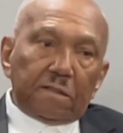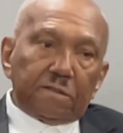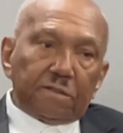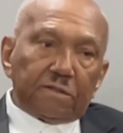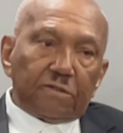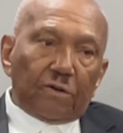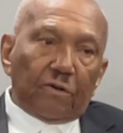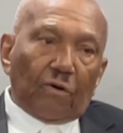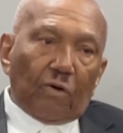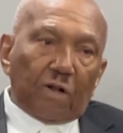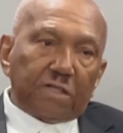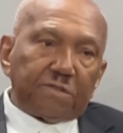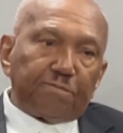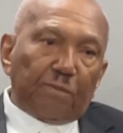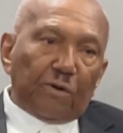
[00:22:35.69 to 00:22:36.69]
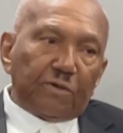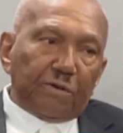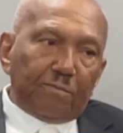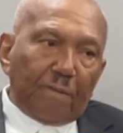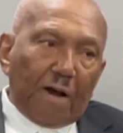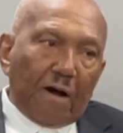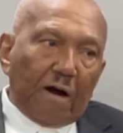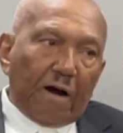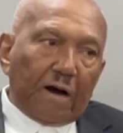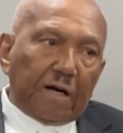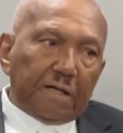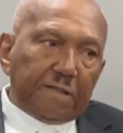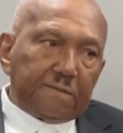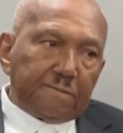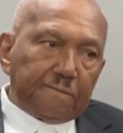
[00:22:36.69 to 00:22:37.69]
So the Lord spoke to my
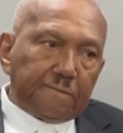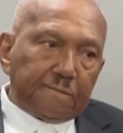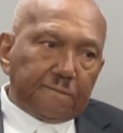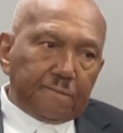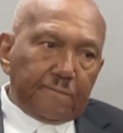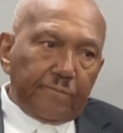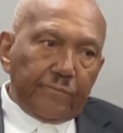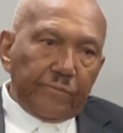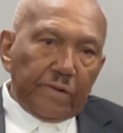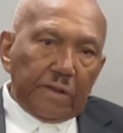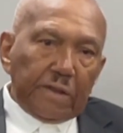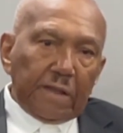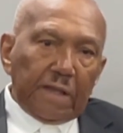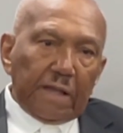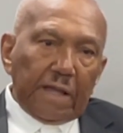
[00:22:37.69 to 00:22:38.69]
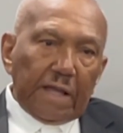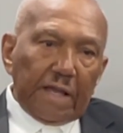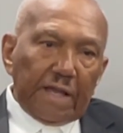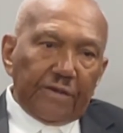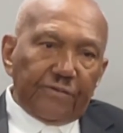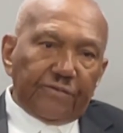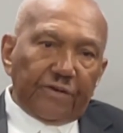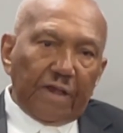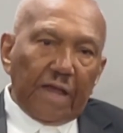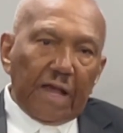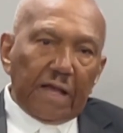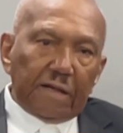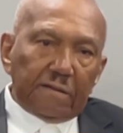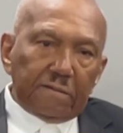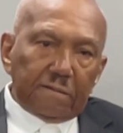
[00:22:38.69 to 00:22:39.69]
heart and
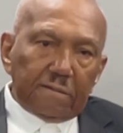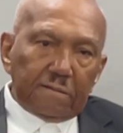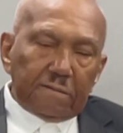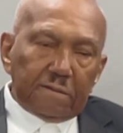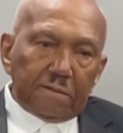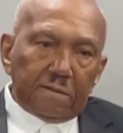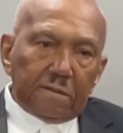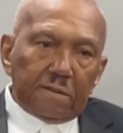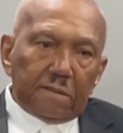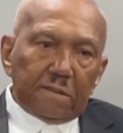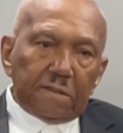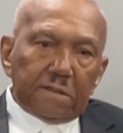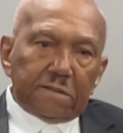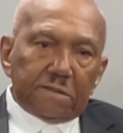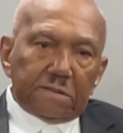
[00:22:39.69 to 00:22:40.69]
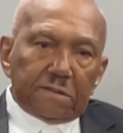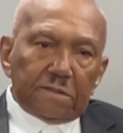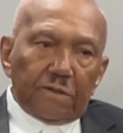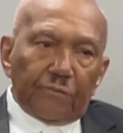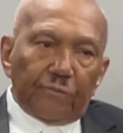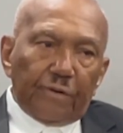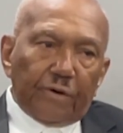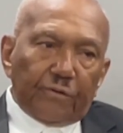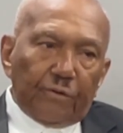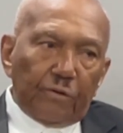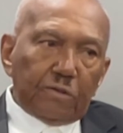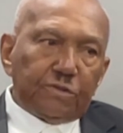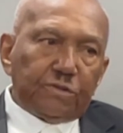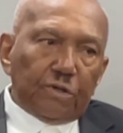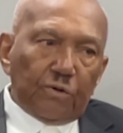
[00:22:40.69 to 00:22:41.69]
said, recruit
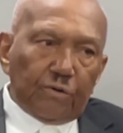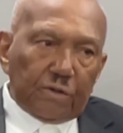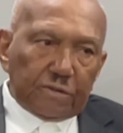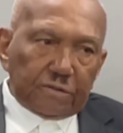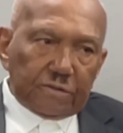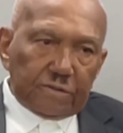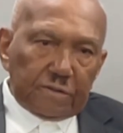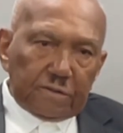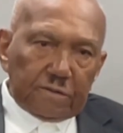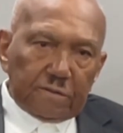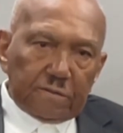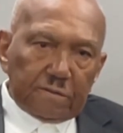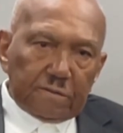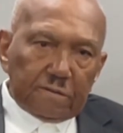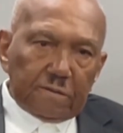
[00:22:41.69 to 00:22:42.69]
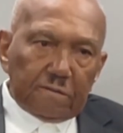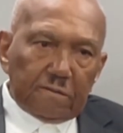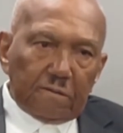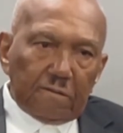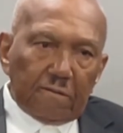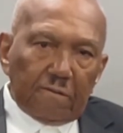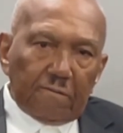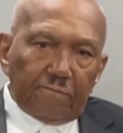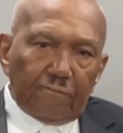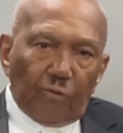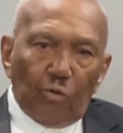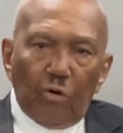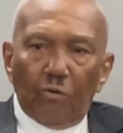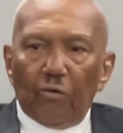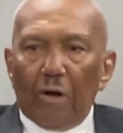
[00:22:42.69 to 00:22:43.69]
students
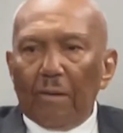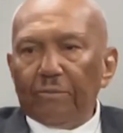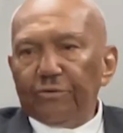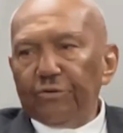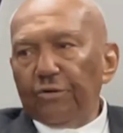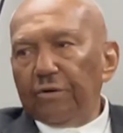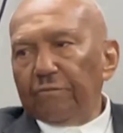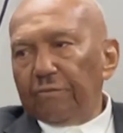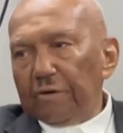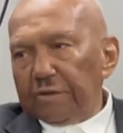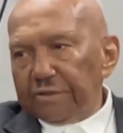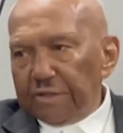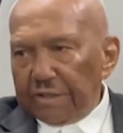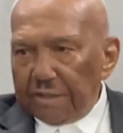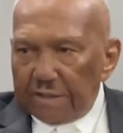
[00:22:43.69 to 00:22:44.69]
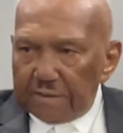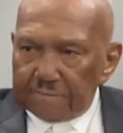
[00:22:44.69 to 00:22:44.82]
for Oral Roberts University.